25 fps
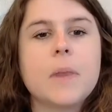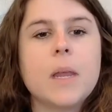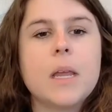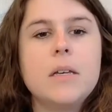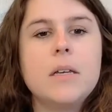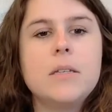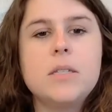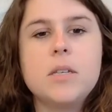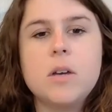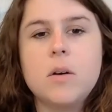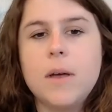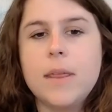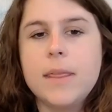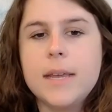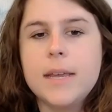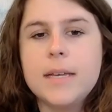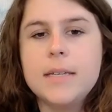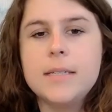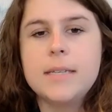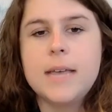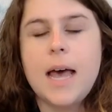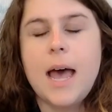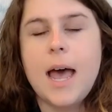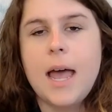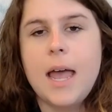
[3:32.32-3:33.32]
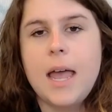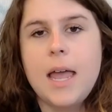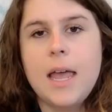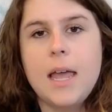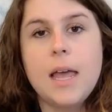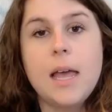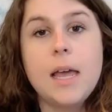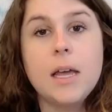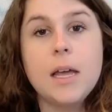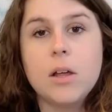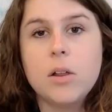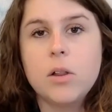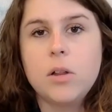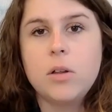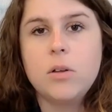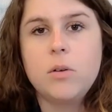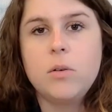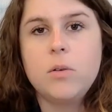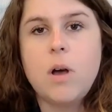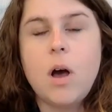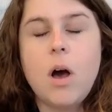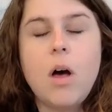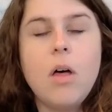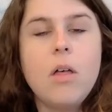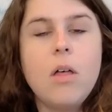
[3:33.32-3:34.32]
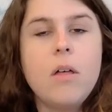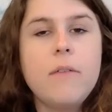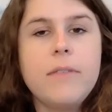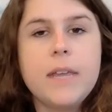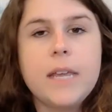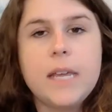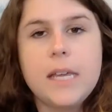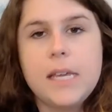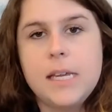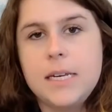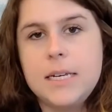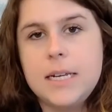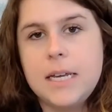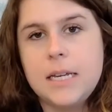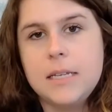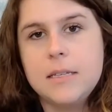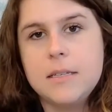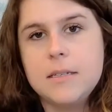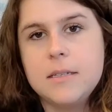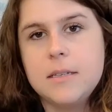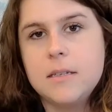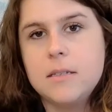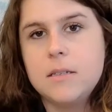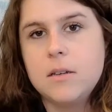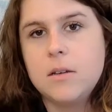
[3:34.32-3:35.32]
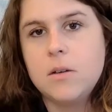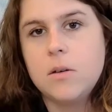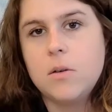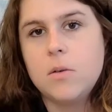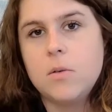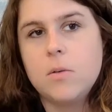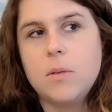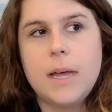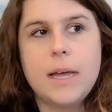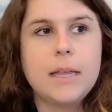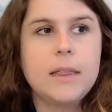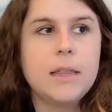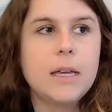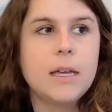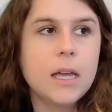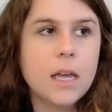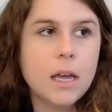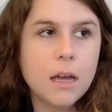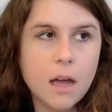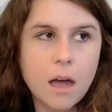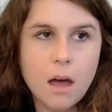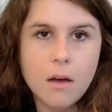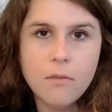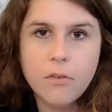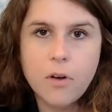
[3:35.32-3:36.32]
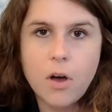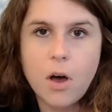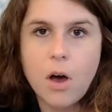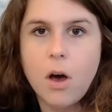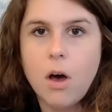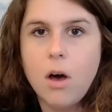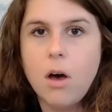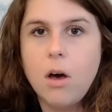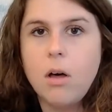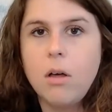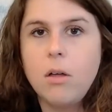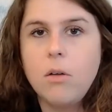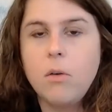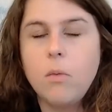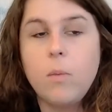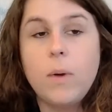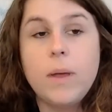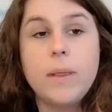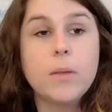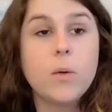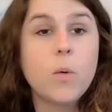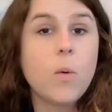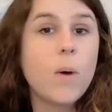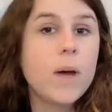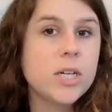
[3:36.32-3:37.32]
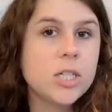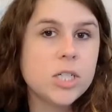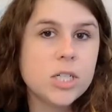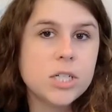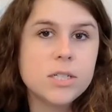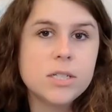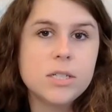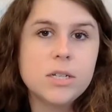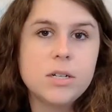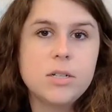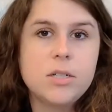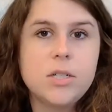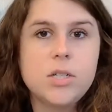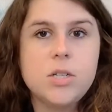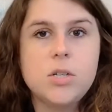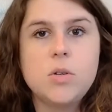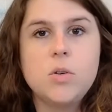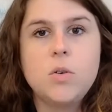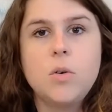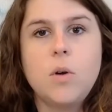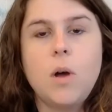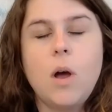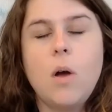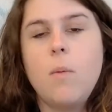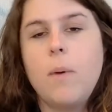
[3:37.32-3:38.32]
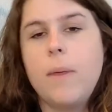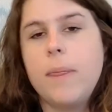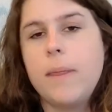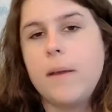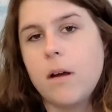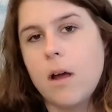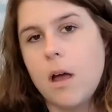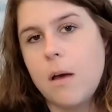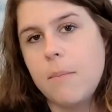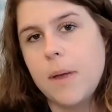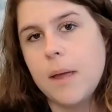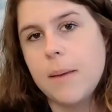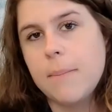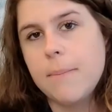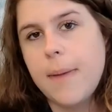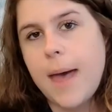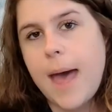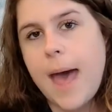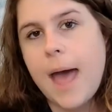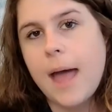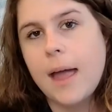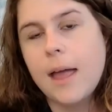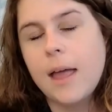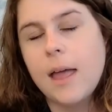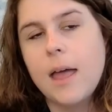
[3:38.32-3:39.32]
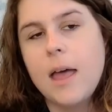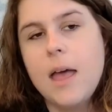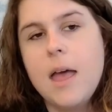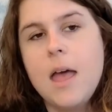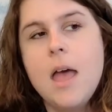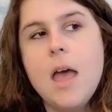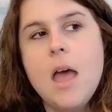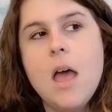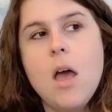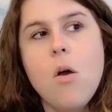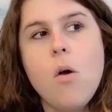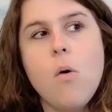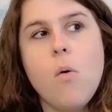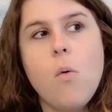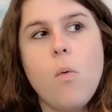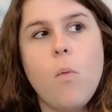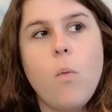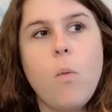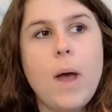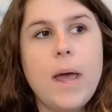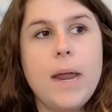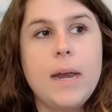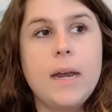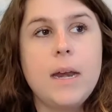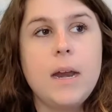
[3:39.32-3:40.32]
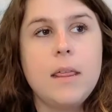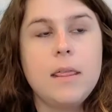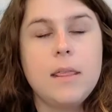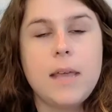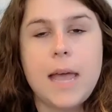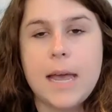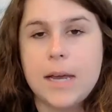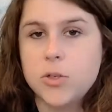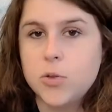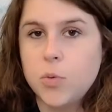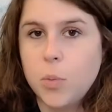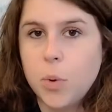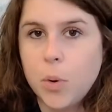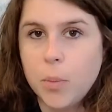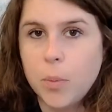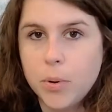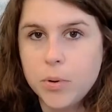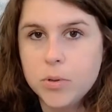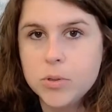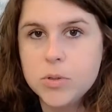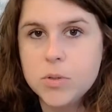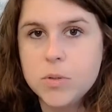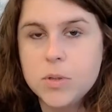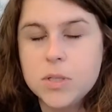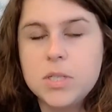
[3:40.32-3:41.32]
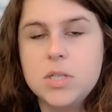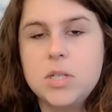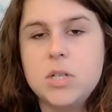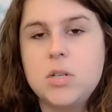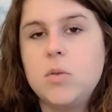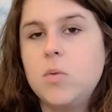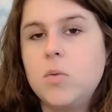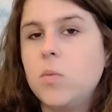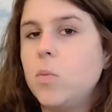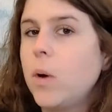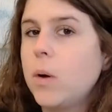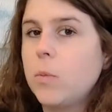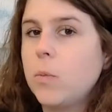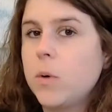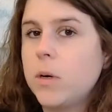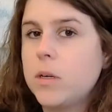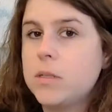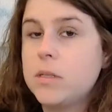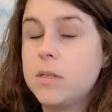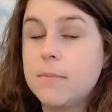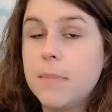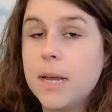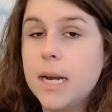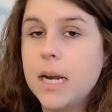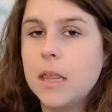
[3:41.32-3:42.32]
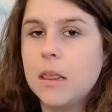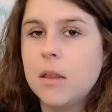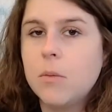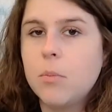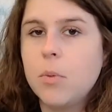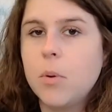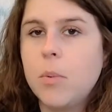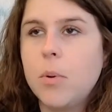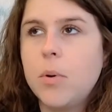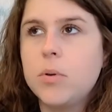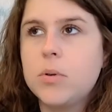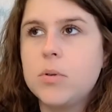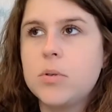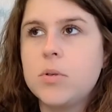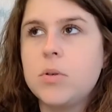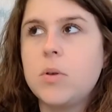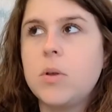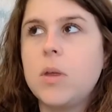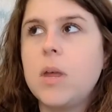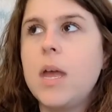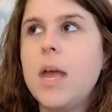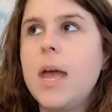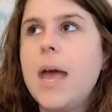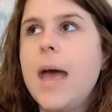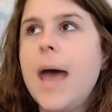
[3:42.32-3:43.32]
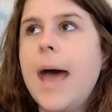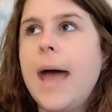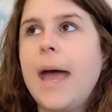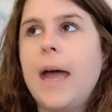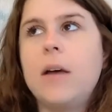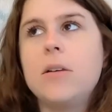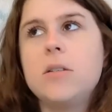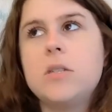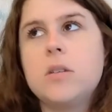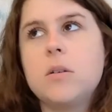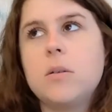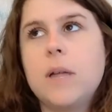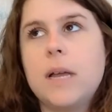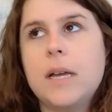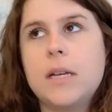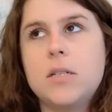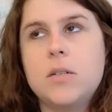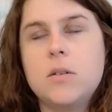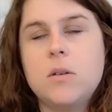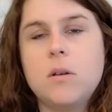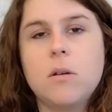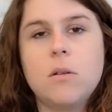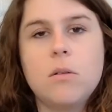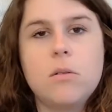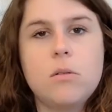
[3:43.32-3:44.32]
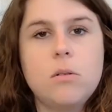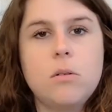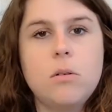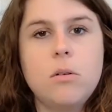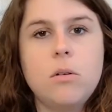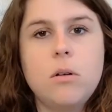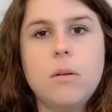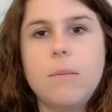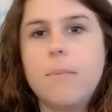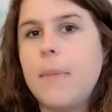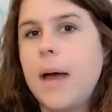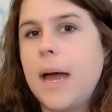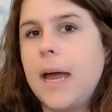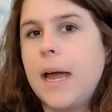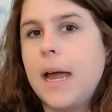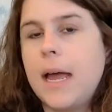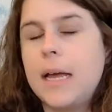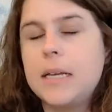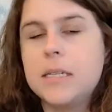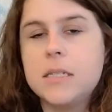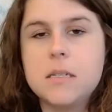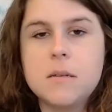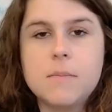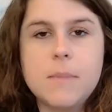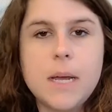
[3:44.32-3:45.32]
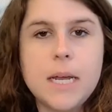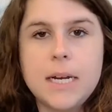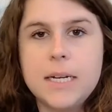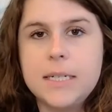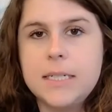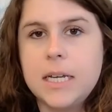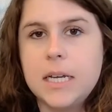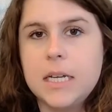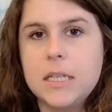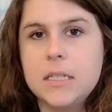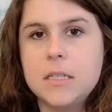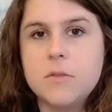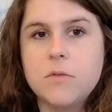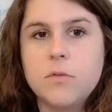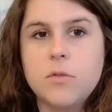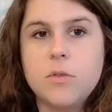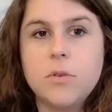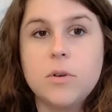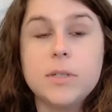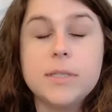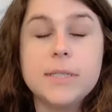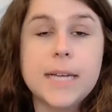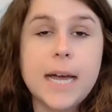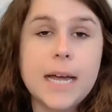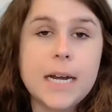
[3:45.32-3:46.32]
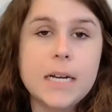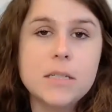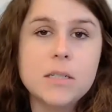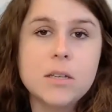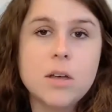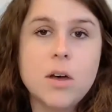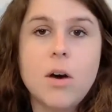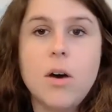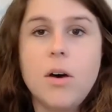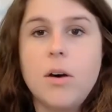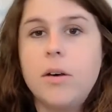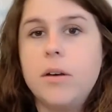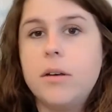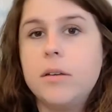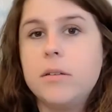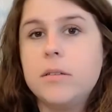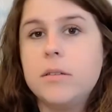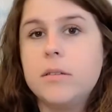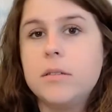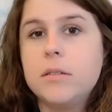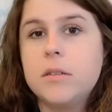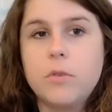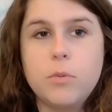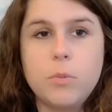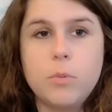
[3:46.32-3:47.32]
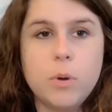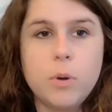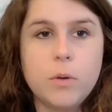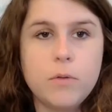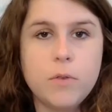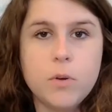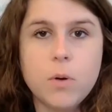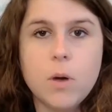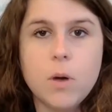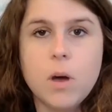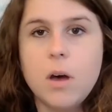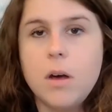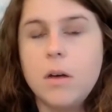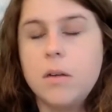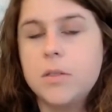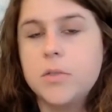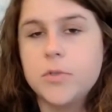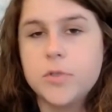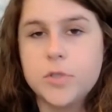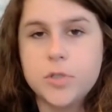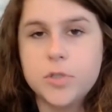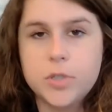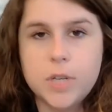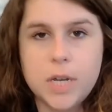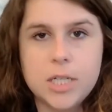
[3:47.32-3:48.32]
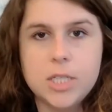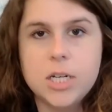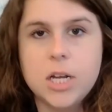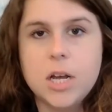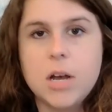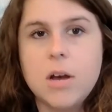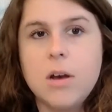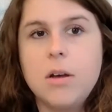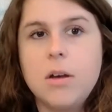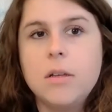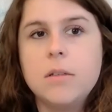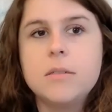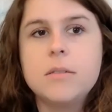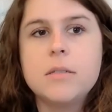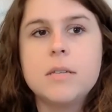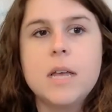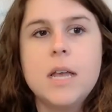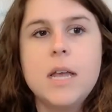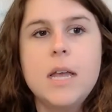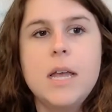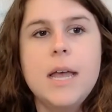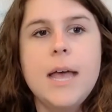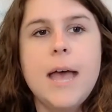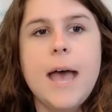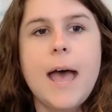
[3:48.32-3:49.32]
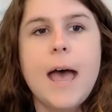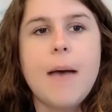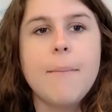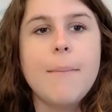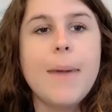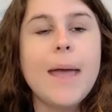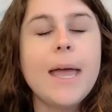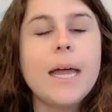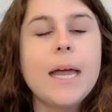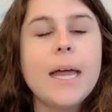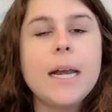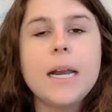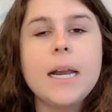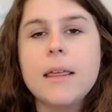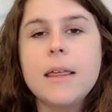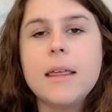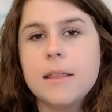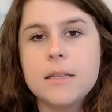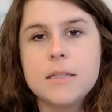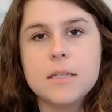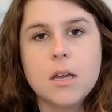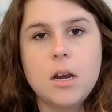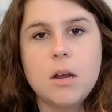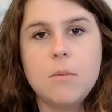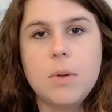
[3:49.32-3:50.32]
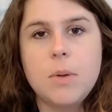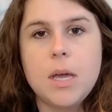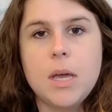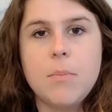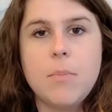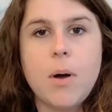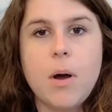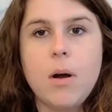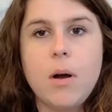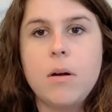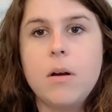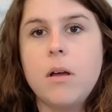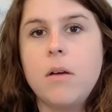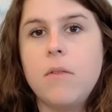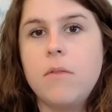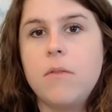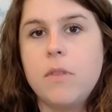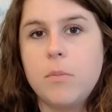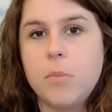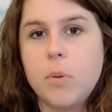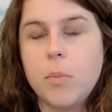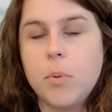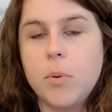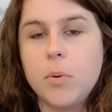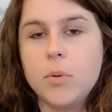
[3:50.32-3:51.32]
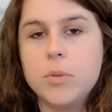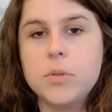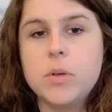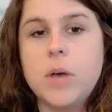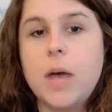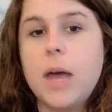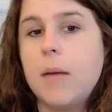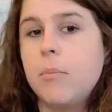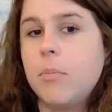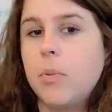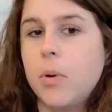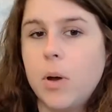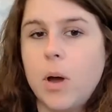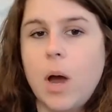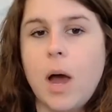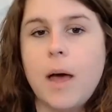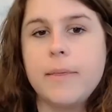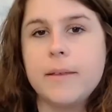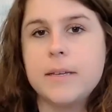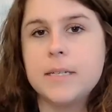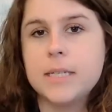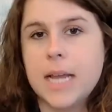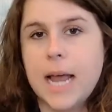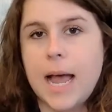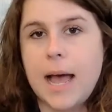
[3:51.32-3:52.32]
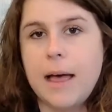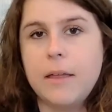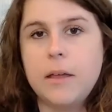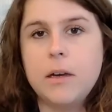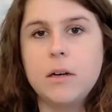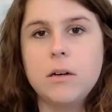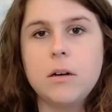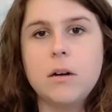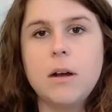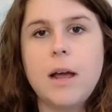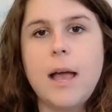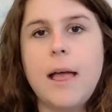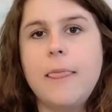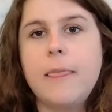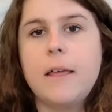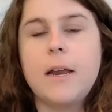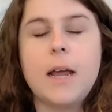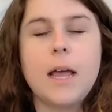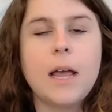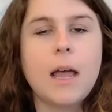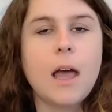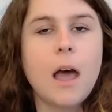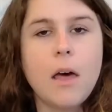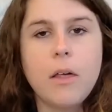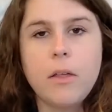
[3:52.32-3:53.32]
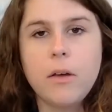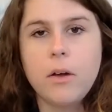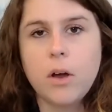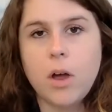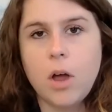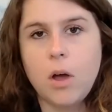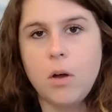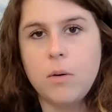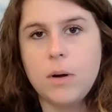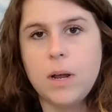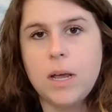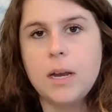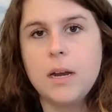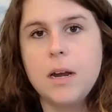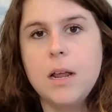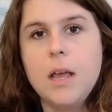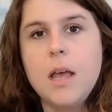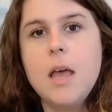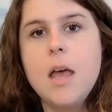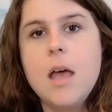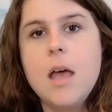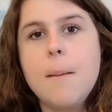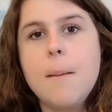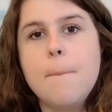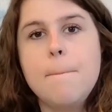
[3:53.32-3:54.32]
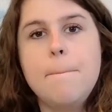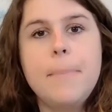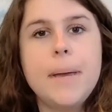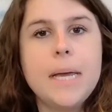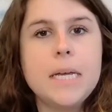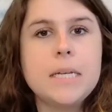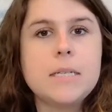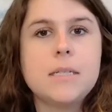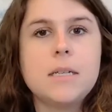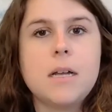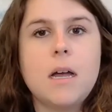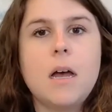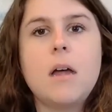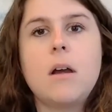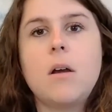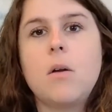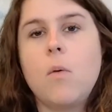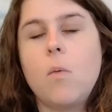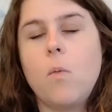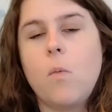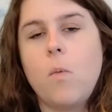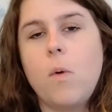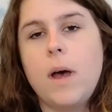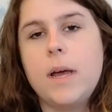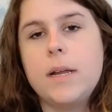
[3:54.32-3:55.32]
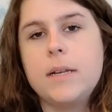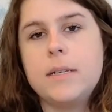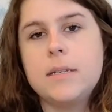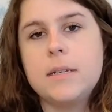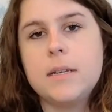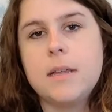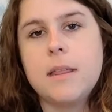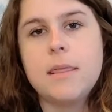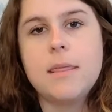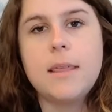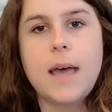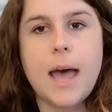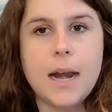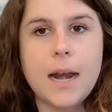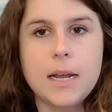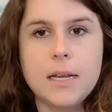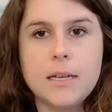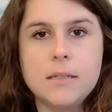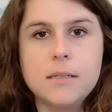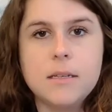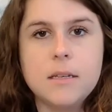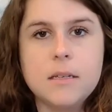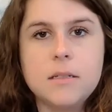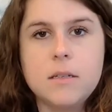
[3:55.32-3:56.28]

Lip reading: So in this, I include all of the key dates. So like the kickoff call, when questions are due, when they're coming back, when the actual proposal is due, when we're submitting the proposal. I also like to include my estimated dates for status calls, for review calls, for strategy calls, anything that's going to be a part of the proposal I put on this calendar, and then I color code it based on what that is.